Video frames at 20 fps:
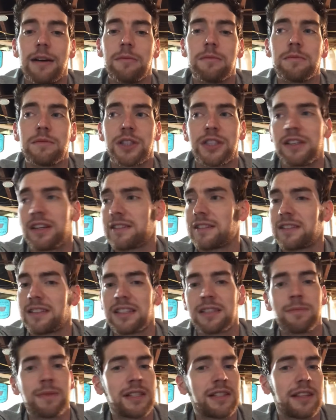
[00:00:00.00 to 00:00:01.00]
She doesn't
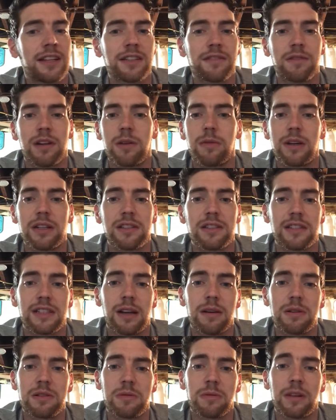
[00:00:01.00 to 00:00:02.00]
dismiss things right away. She's
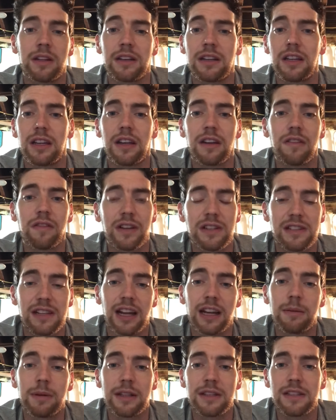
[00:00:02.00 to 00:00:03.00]
always willing to give
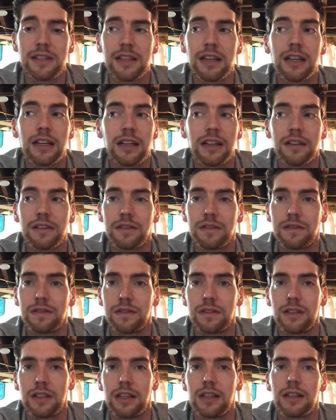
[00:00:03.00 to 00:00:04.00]
assignments of
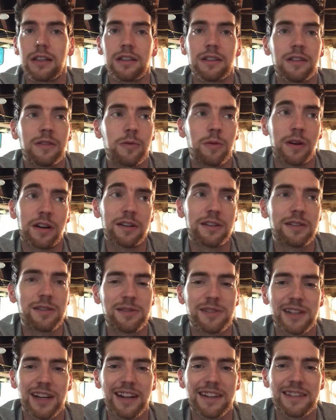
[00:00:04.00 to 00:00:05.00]
one or two
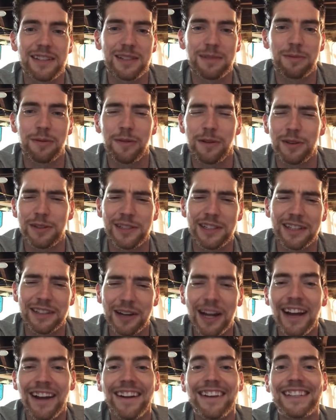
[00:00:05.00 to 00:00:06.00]
chances before she
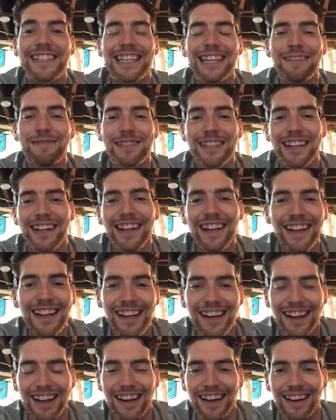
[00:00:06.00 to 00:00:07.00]
deems it
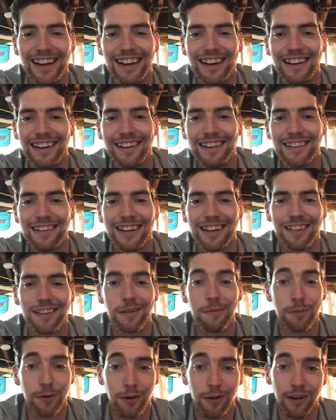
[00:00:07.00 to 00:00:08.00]
either
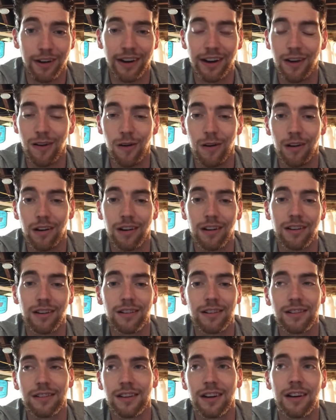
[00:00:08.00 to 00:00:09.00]
boring
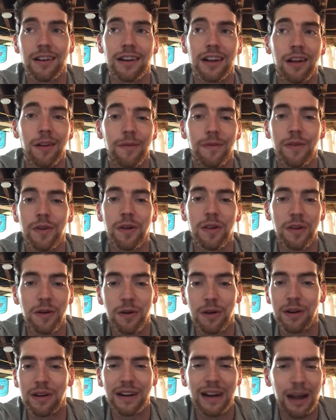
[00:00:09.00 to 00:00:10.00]
or unhelpful
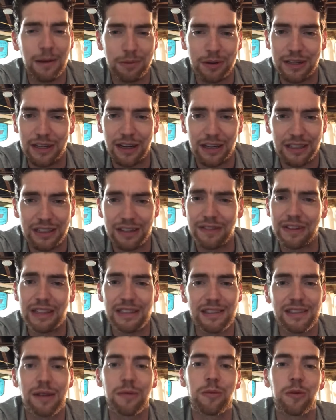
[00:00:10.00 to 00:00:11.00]
or not productive in
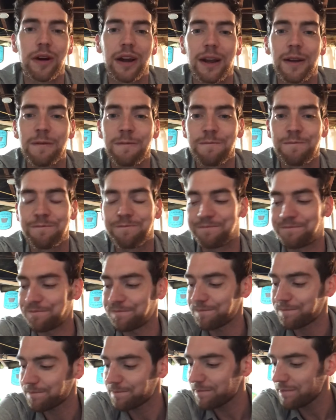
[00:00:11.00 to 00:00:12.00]
some way.
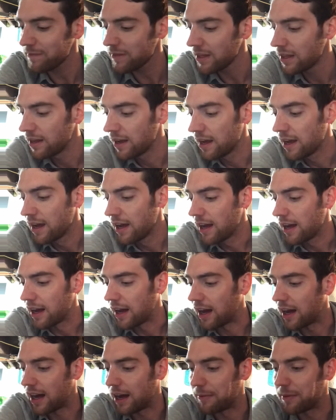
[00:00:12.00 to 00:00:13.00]

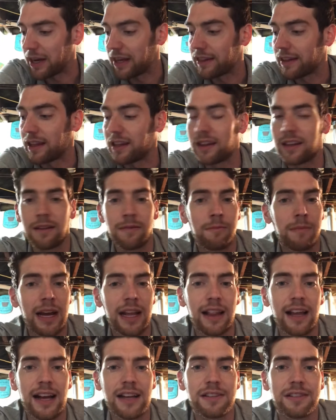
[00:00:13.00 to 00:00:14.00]
And then my
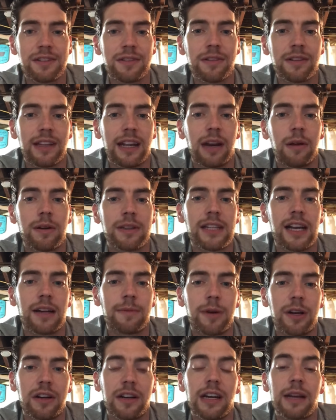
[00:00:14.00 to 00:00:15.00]
last student that I want to talk
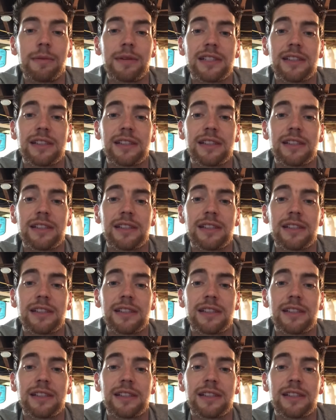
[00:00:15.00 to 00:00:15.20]
about, her name is